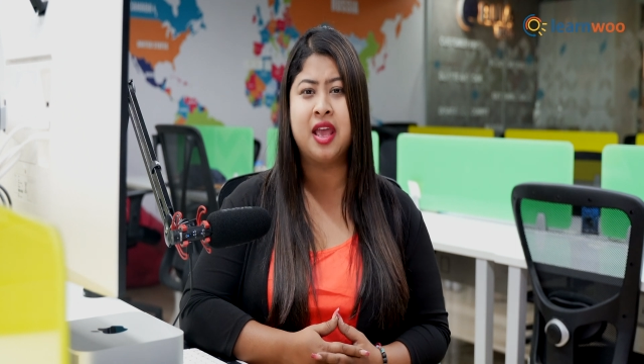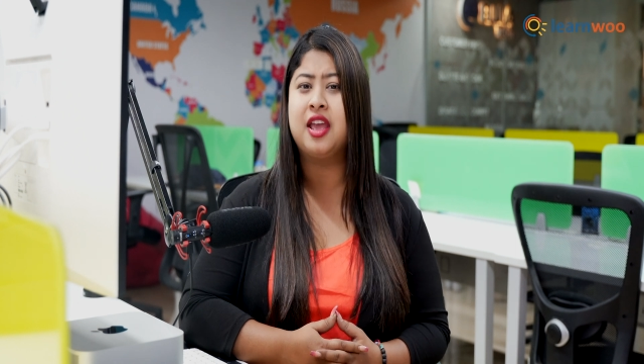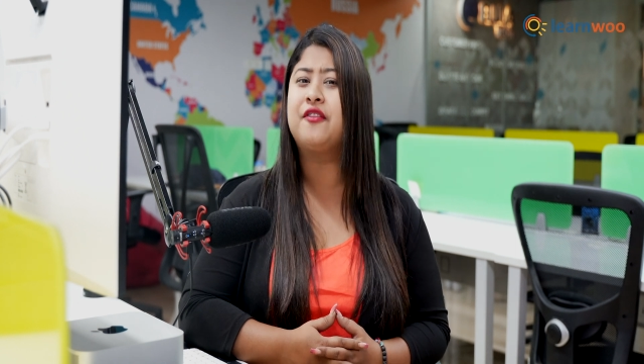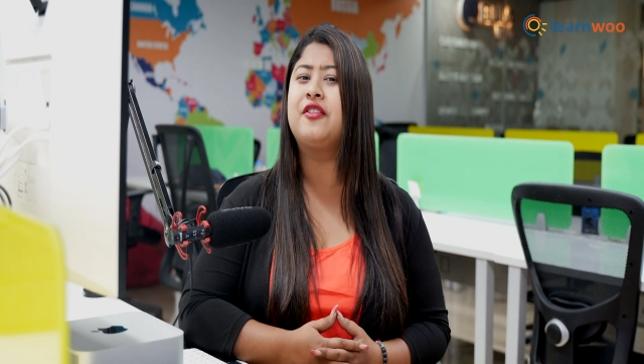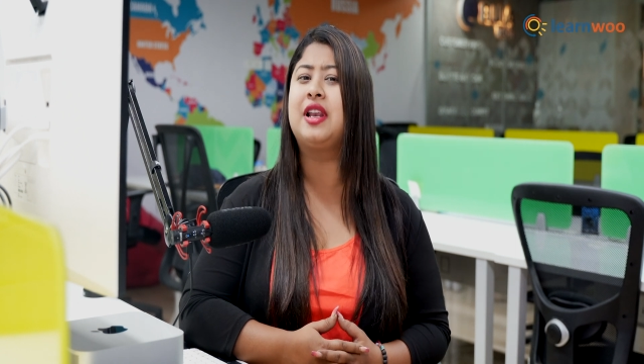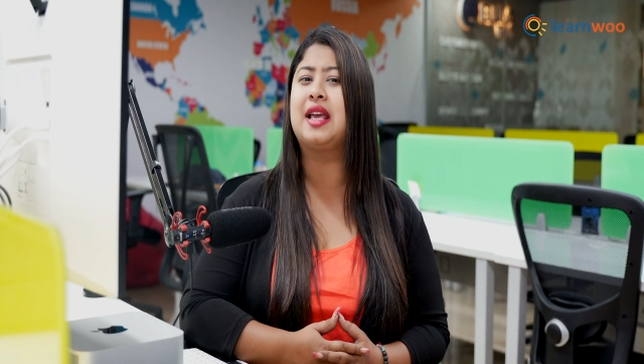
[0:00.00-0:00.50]

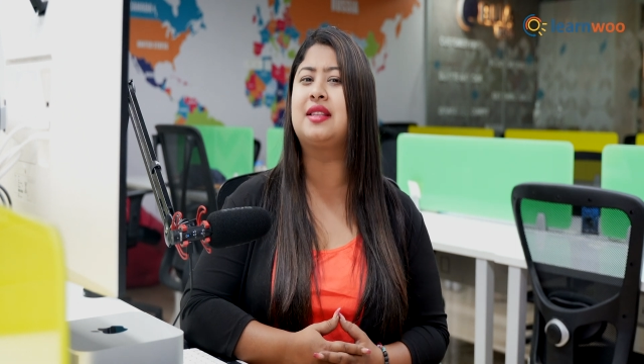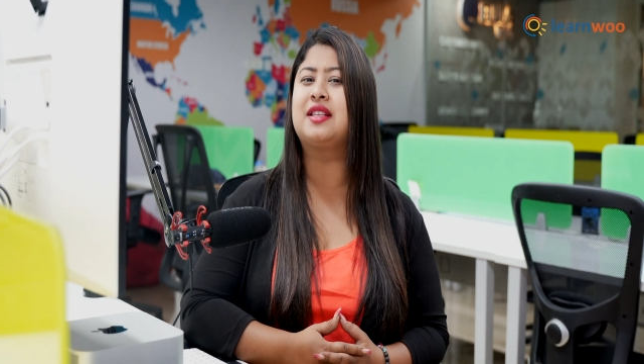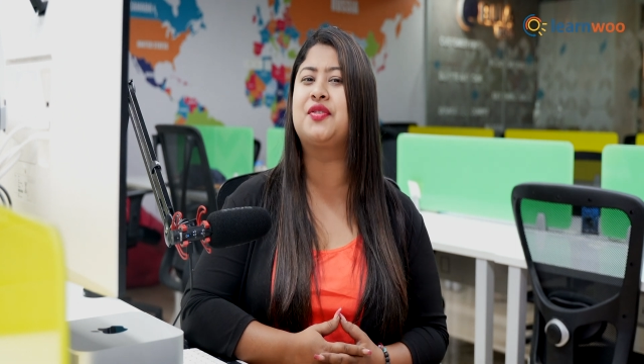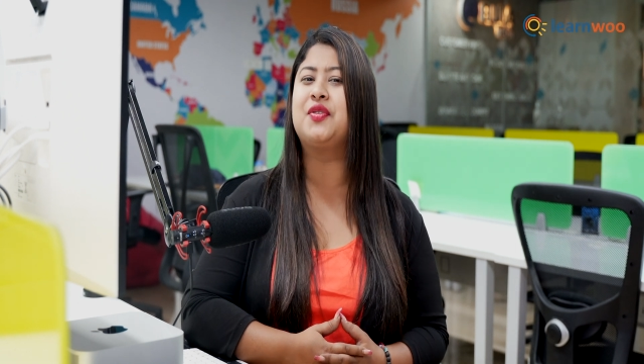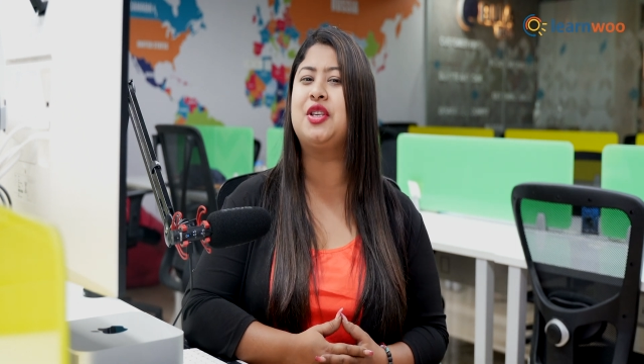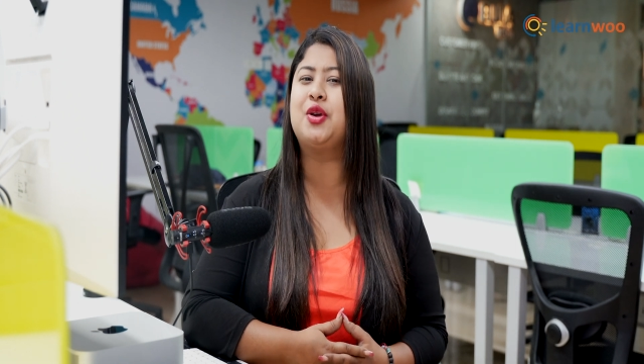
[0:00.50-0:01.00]
If you like
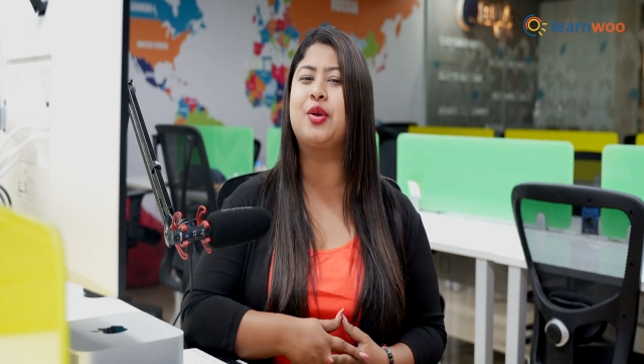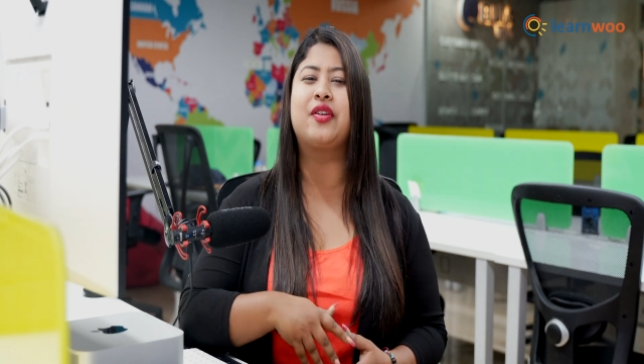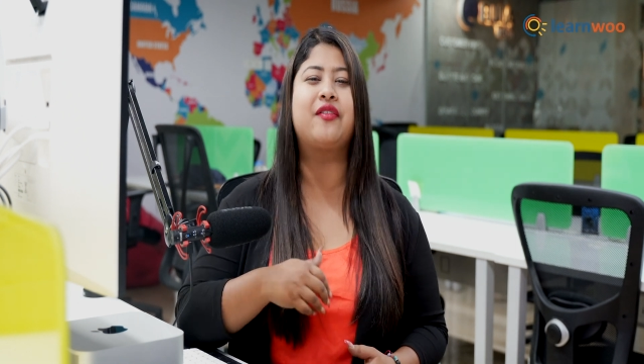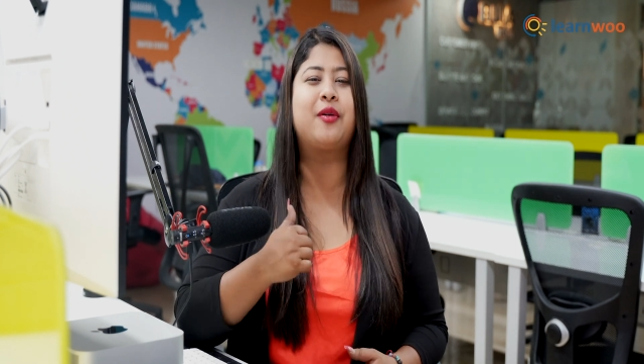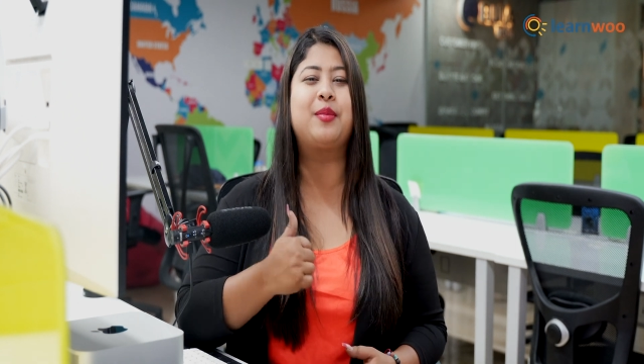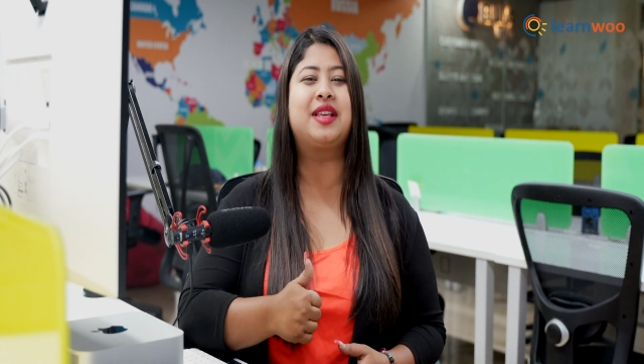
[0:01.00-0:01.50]
this video,
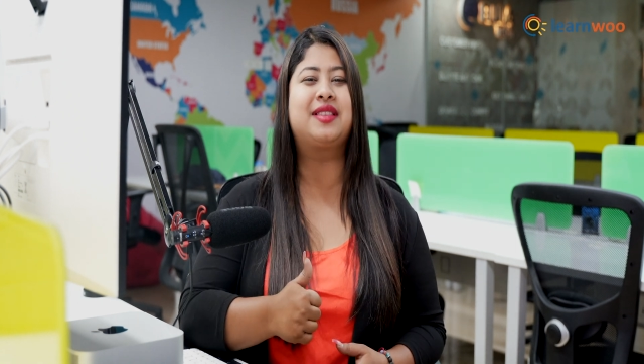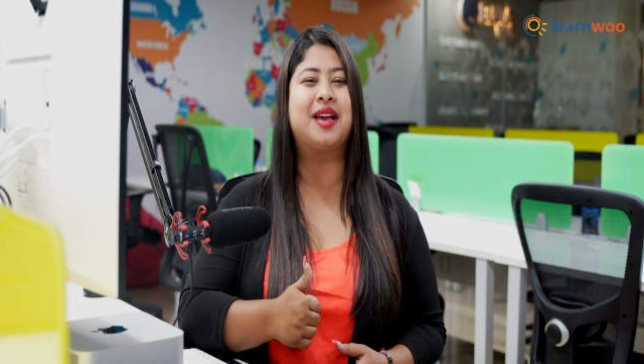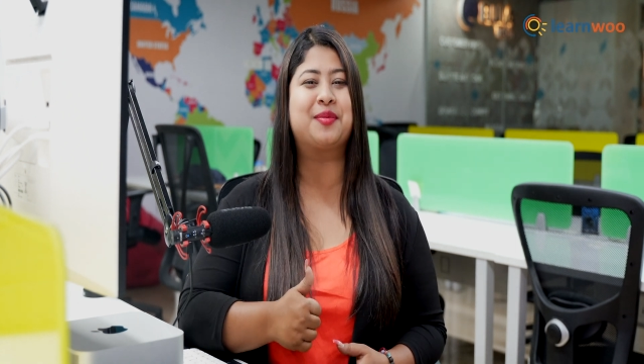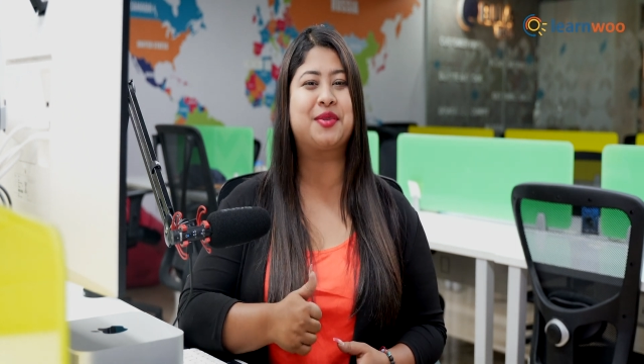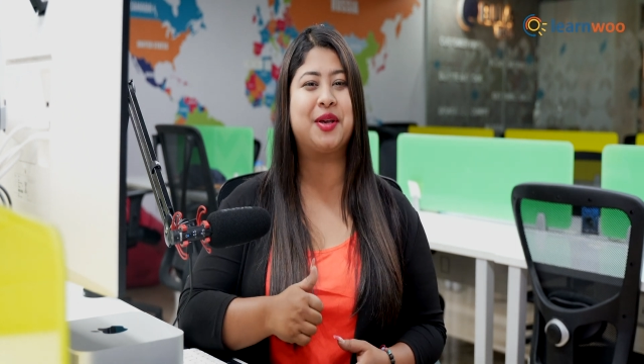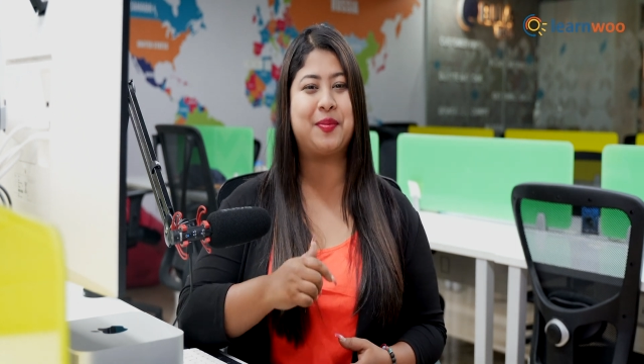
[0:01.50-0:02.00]
give a big
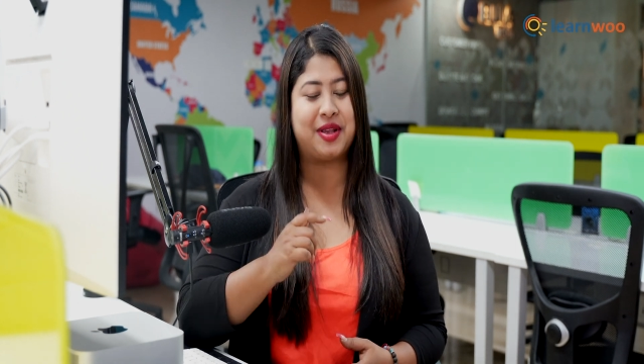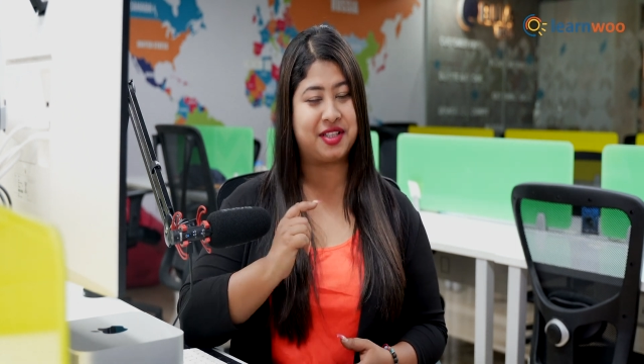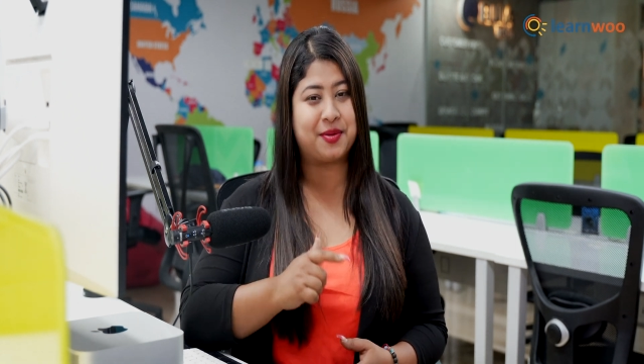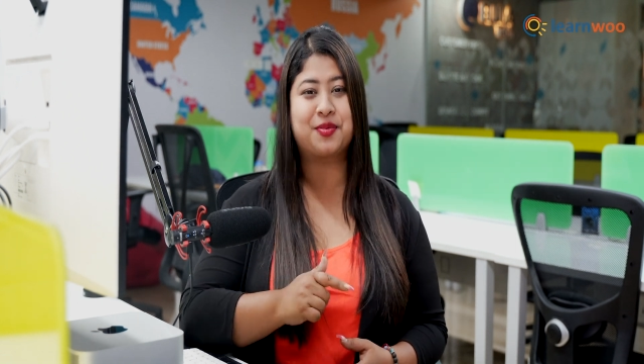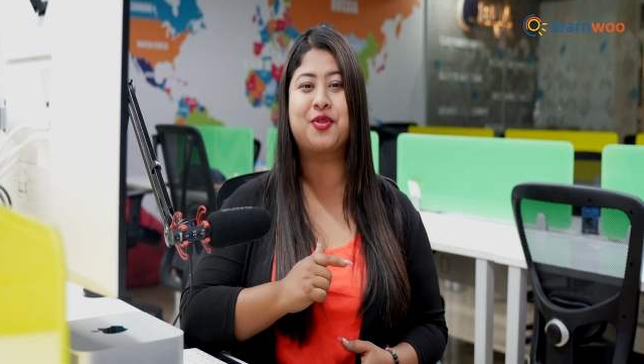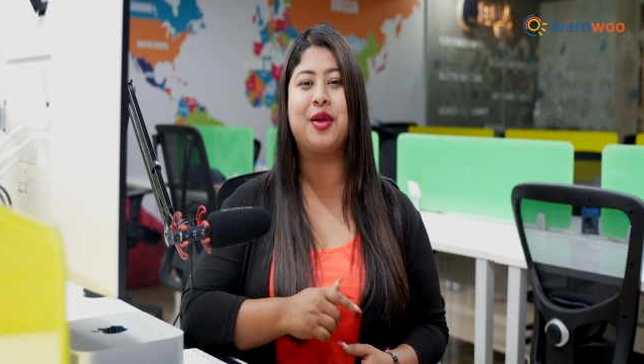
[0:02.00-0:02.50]
thumbs up and
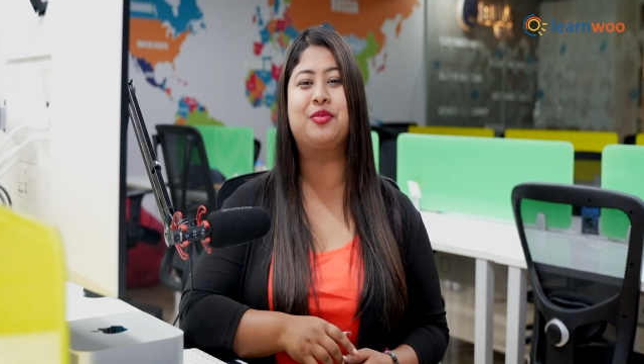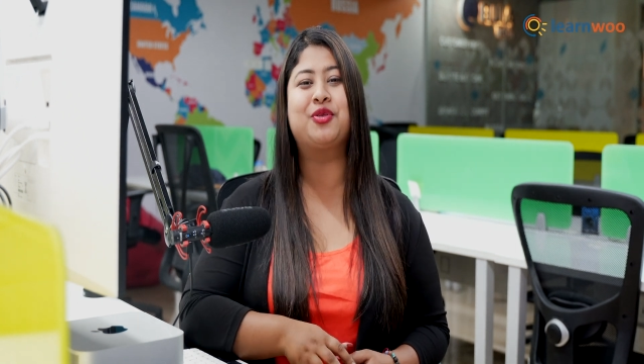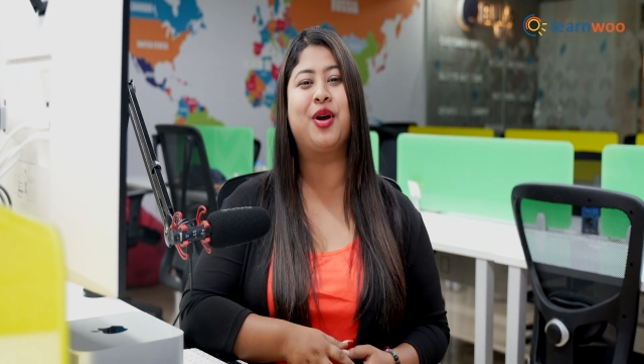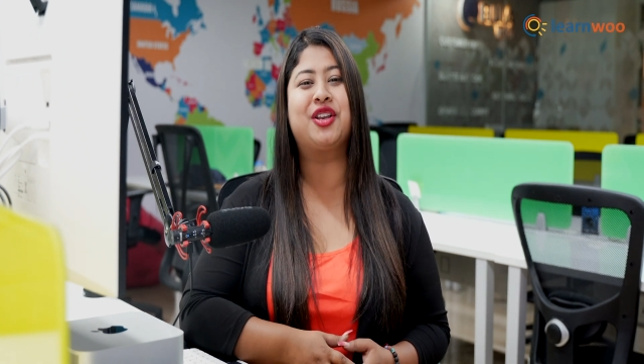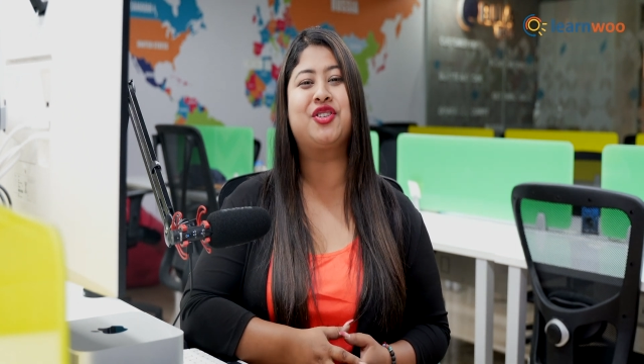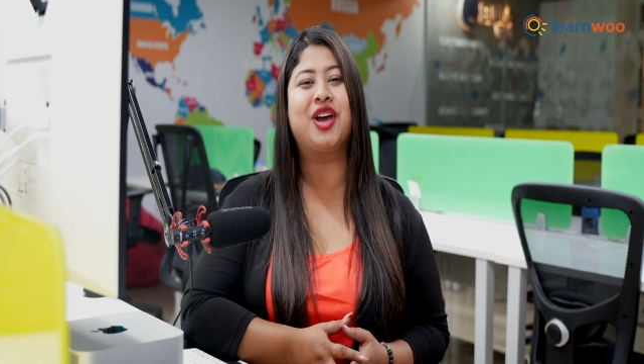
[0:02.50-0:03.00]
subscribe to our